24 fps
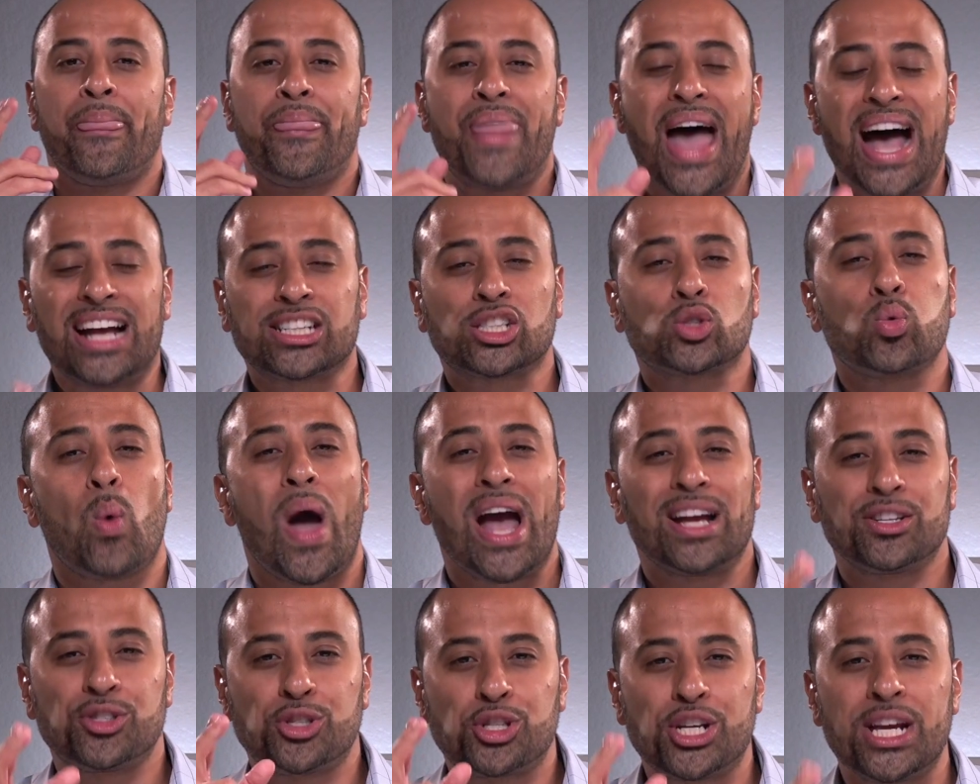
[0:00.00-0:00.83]
That's
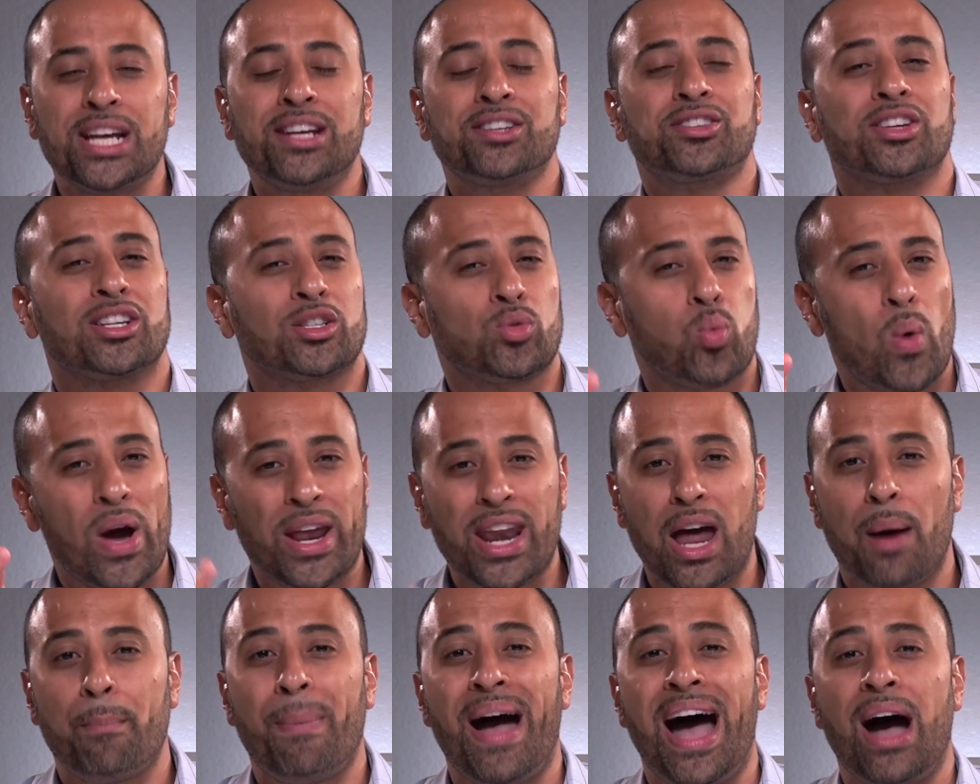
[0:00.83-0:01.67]
why Jesus
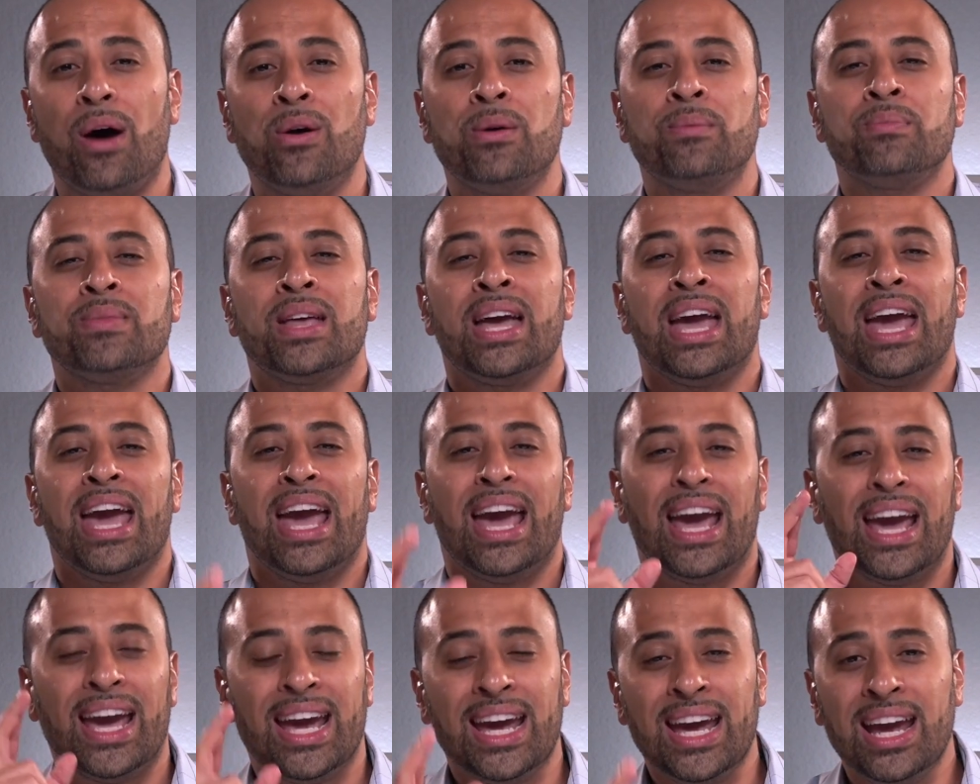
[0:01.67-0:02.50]
went about
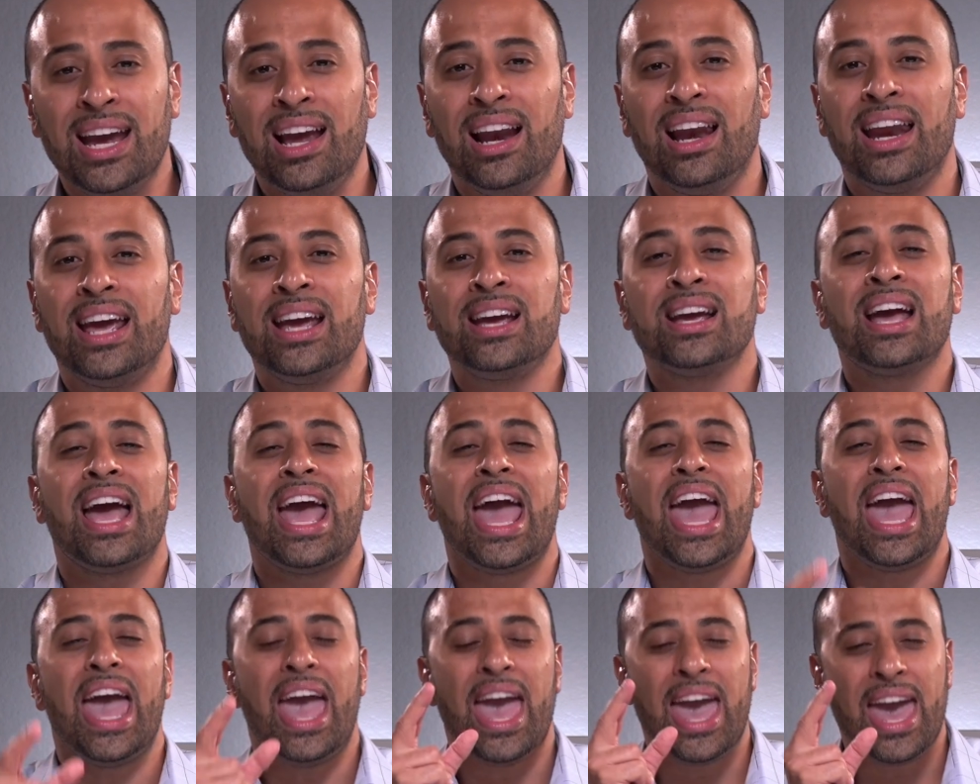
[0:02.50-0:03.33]
healing
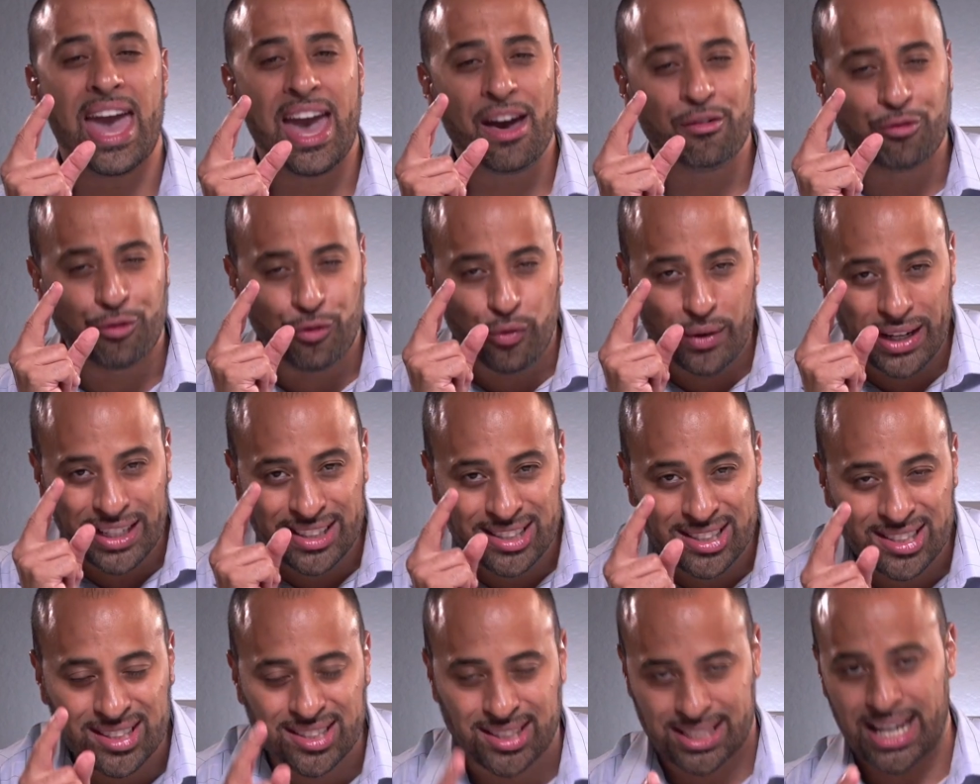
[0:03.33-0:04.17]
every
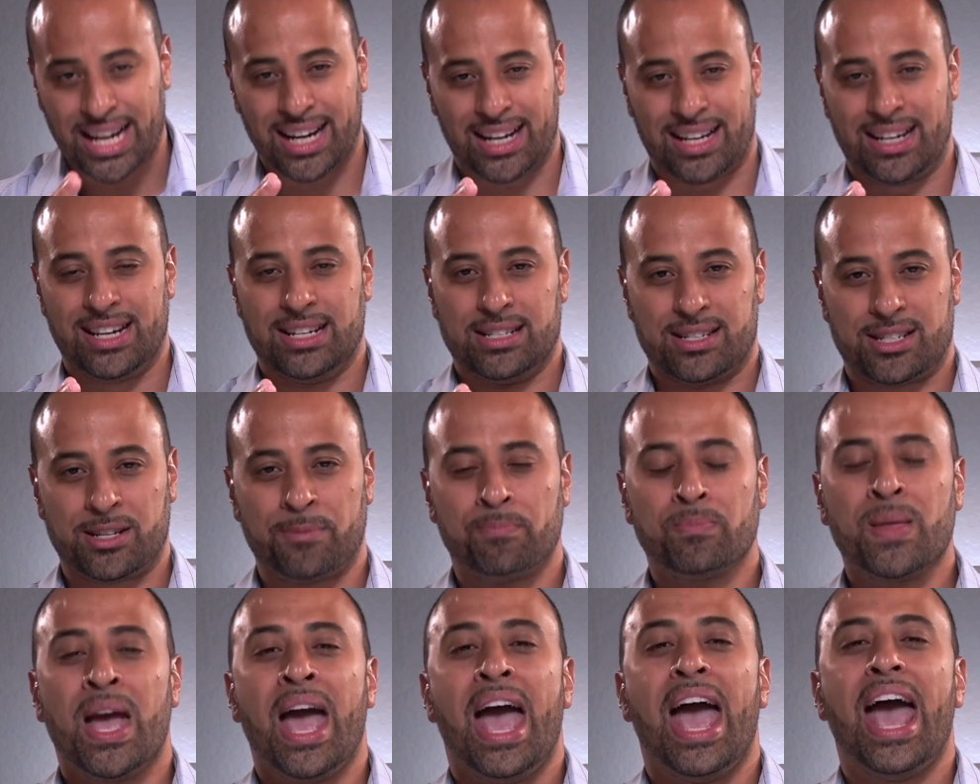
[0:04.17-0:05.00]
sickness
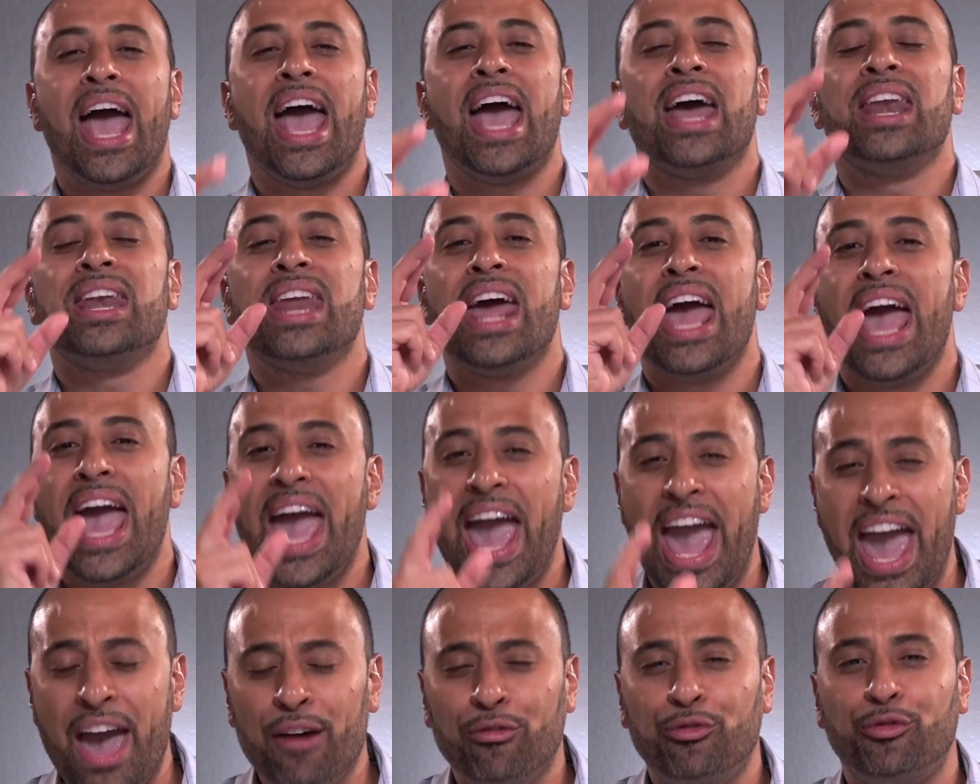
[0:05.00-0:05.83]
and
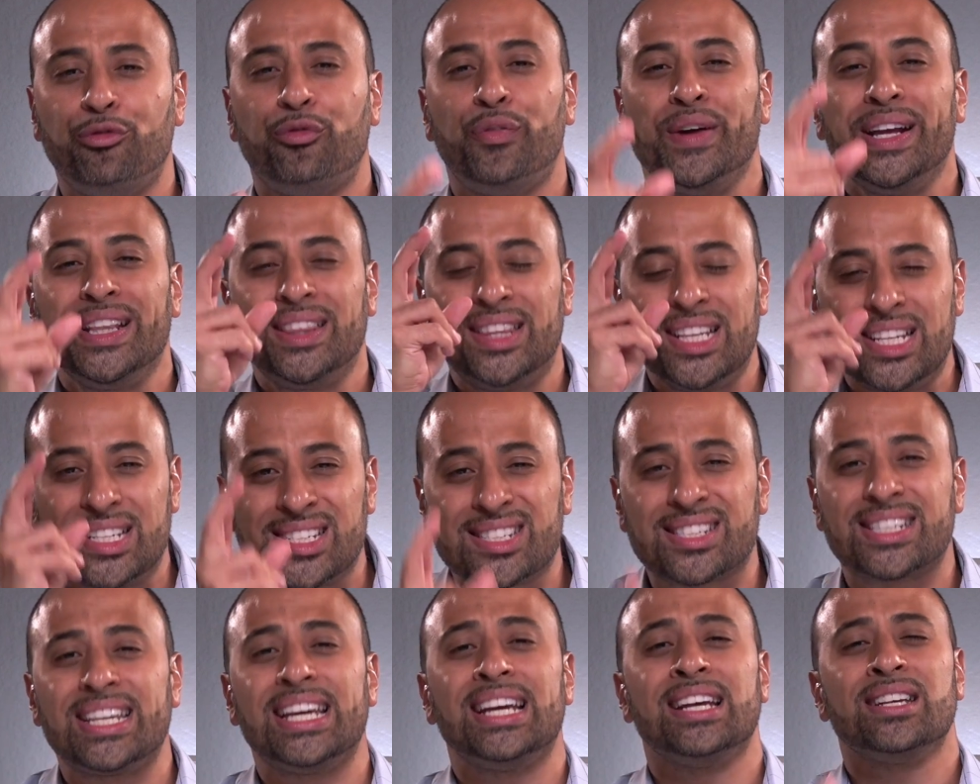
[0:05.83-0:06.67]
every
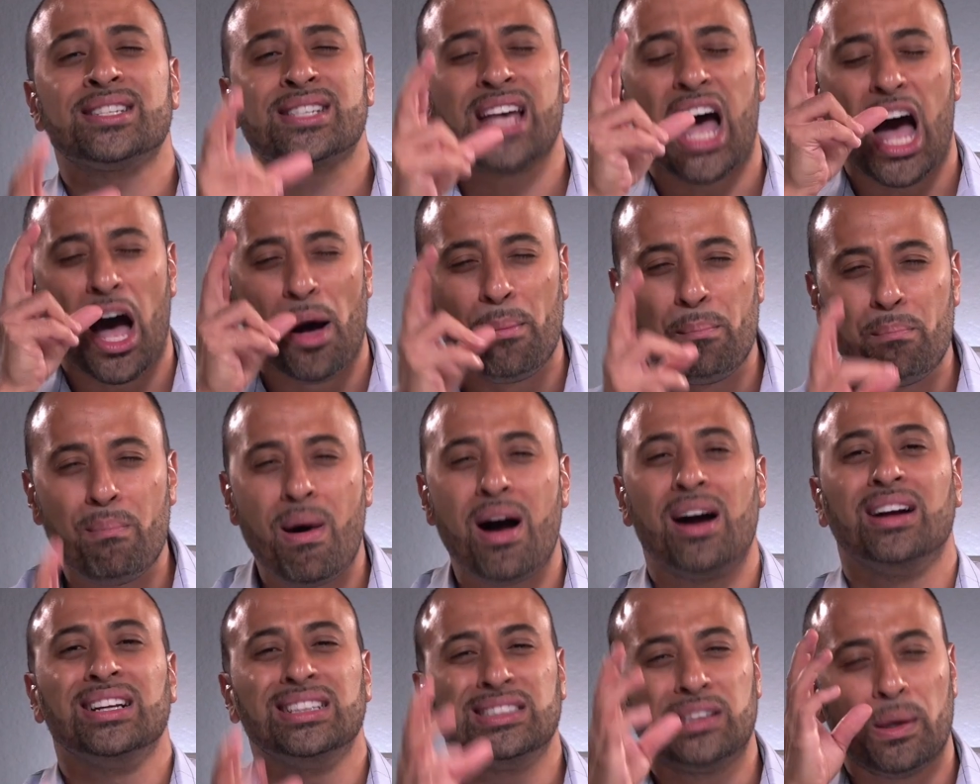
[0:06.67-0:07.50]
disease
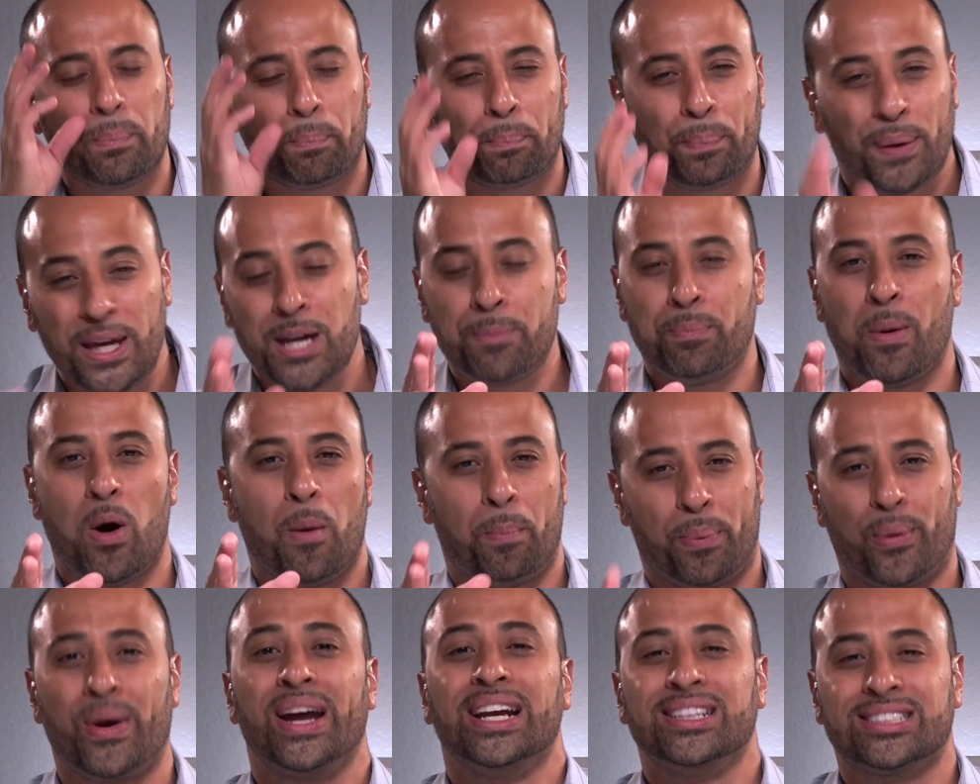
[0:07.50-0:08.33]
among the people,
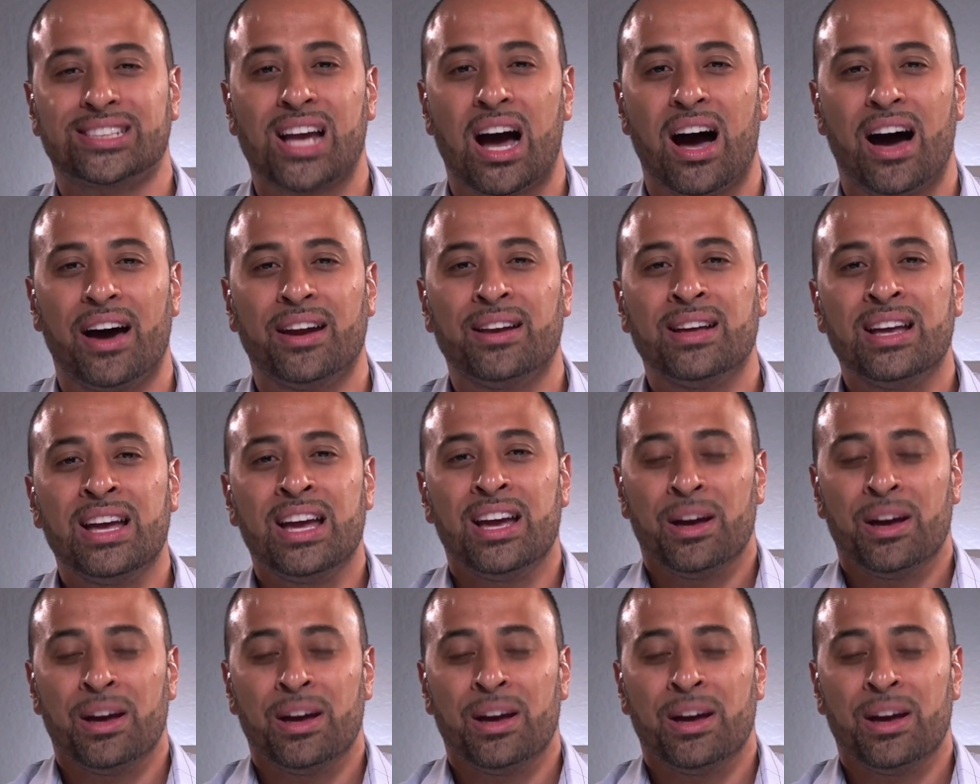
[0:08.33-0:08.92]
praise God.